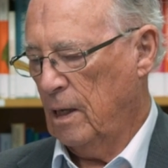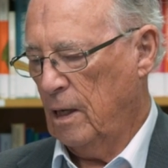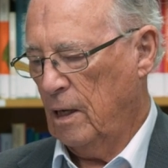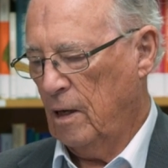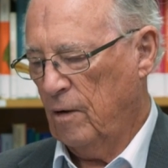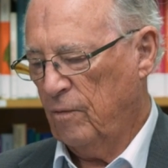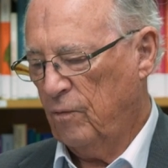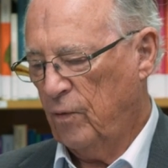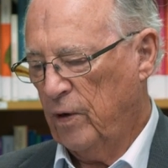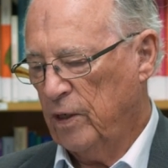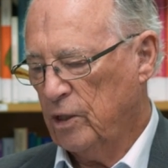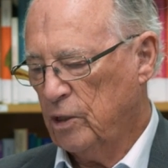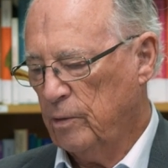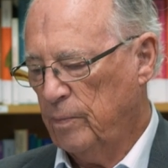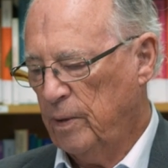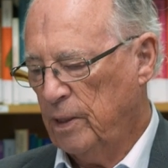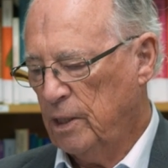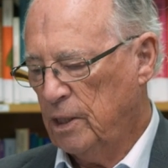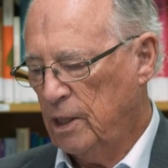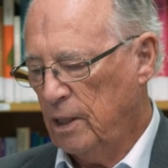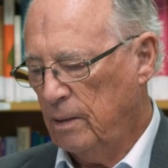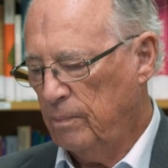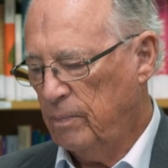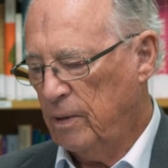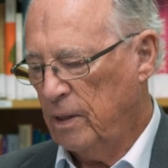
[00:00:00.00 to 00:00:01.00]
If we're to be
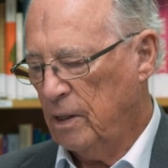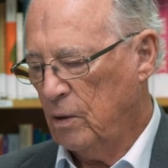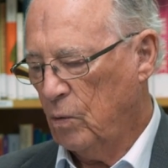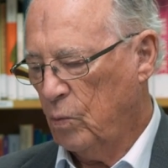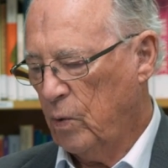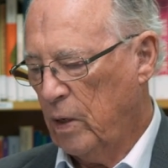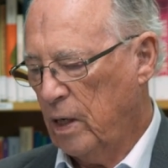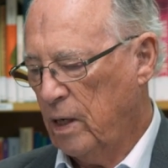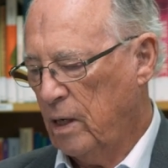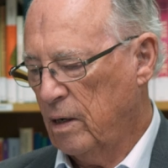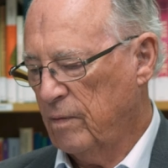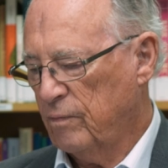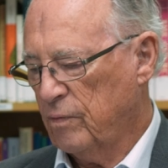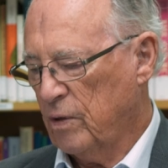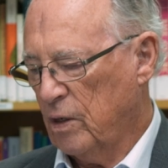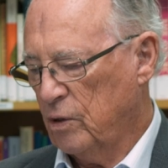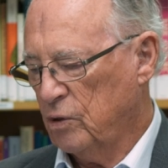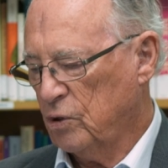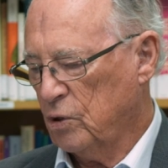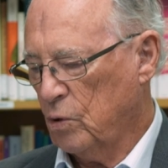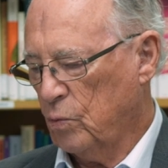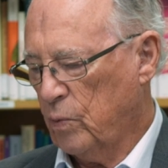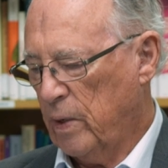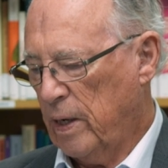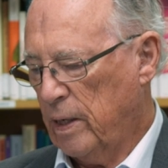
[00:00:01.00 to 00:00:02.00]
deeply aware of
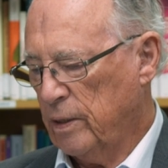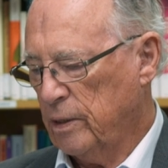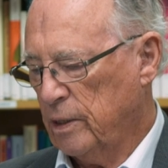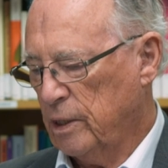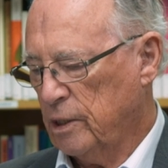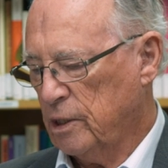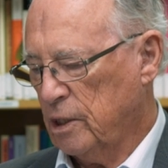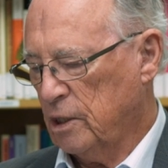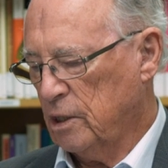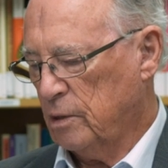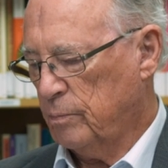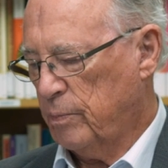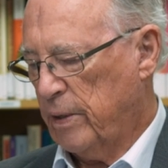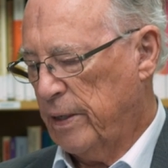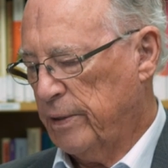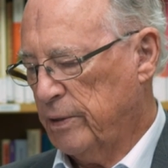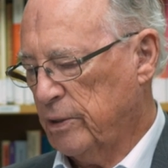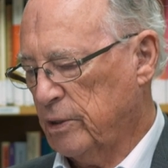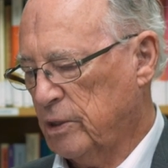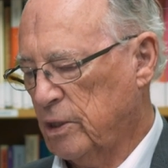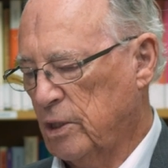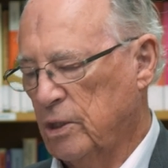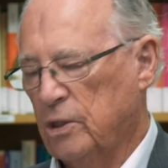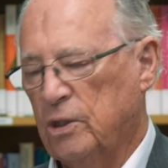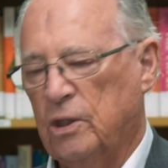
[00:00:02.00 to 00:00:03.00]
those around us as
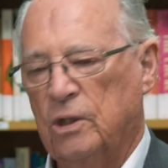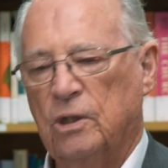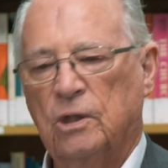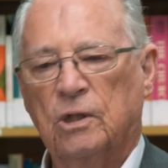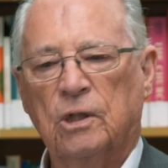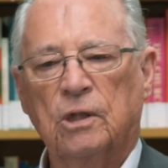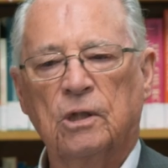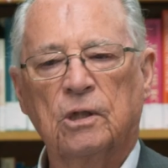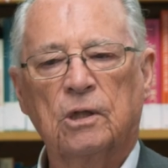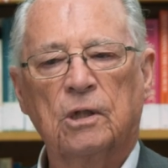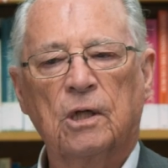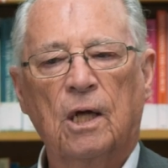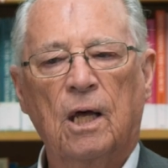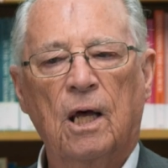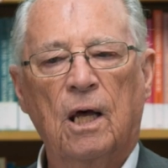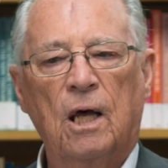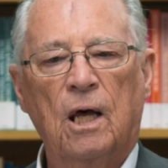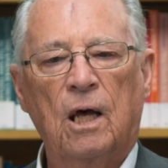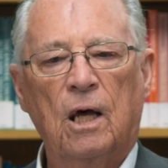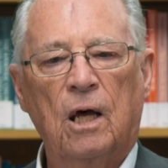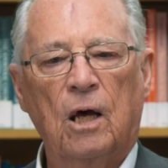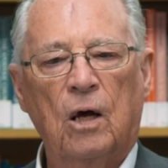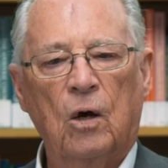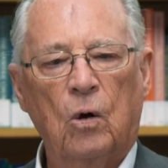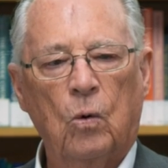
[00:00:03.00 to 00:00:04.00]
brothers and sisters,
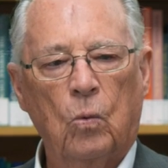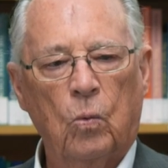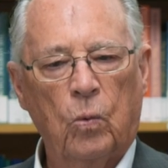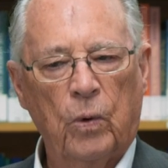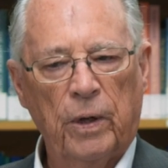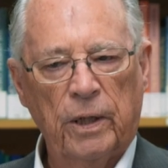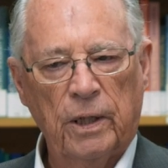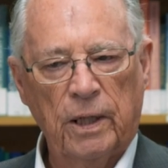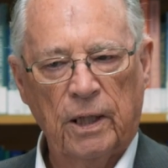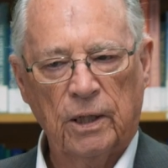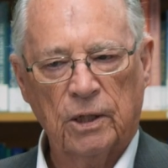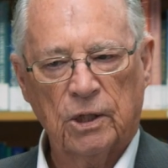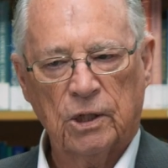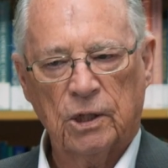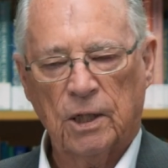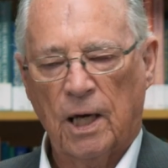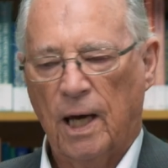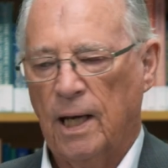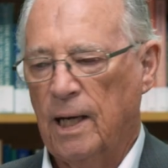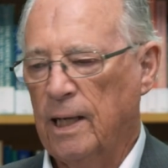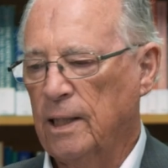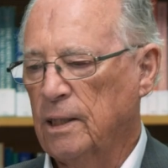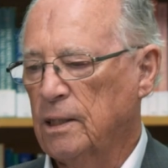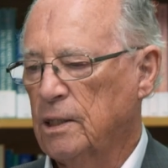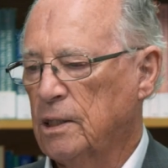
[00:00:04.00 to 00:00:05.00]
we need
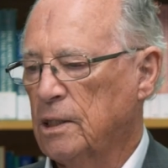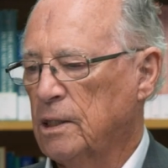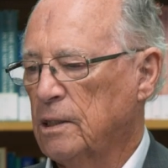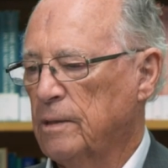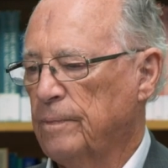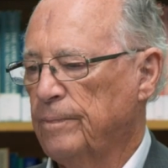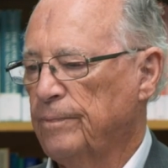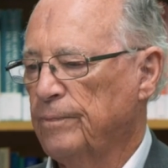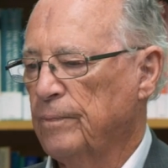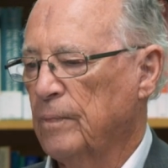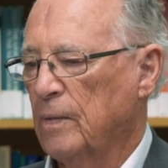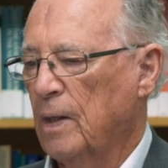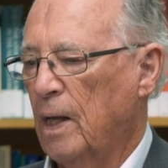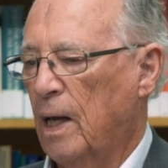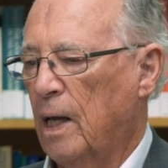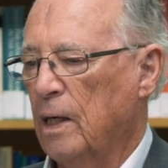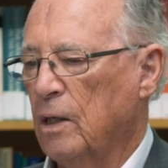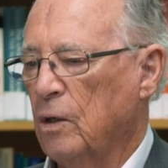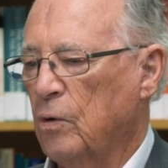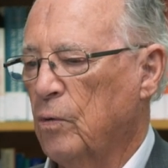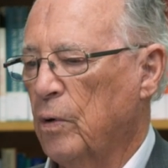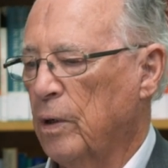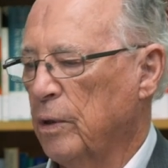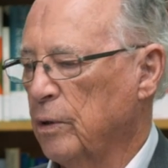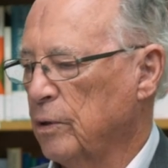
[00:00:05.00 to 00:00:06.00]
silence."
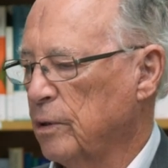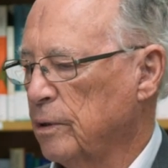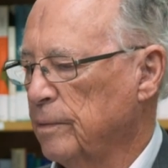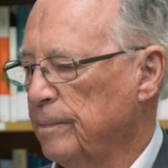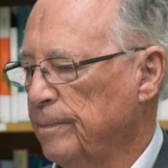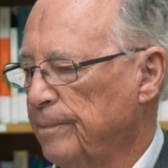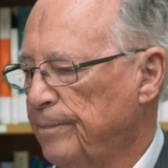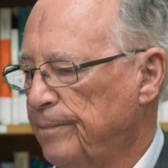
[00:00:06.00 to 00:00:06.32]
Unquote.